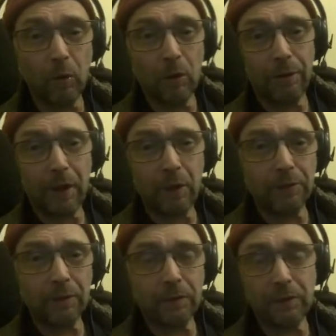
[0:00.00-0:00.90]

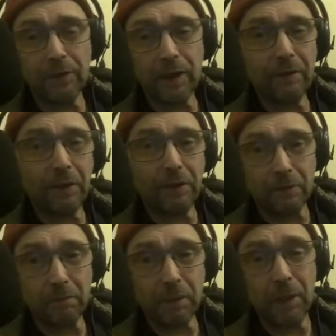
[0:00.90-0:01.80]
£1,000 and
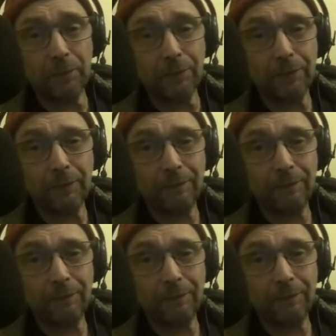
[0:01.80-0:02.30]
£10,000.